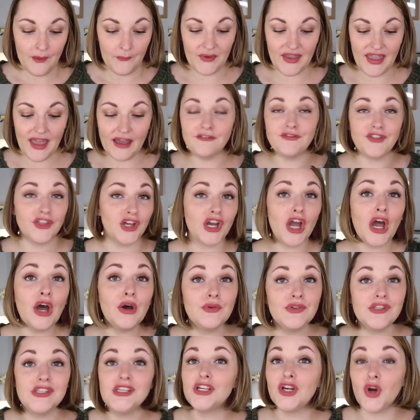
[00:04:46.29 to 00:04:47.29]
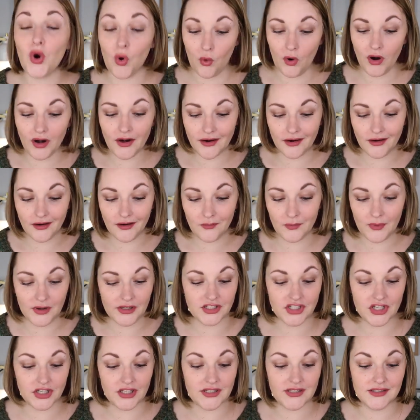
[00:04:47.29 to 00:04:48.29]
We have The Cozy Corner,
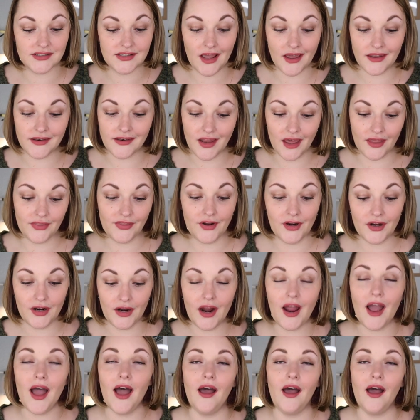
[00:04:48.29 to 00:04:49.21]
which is another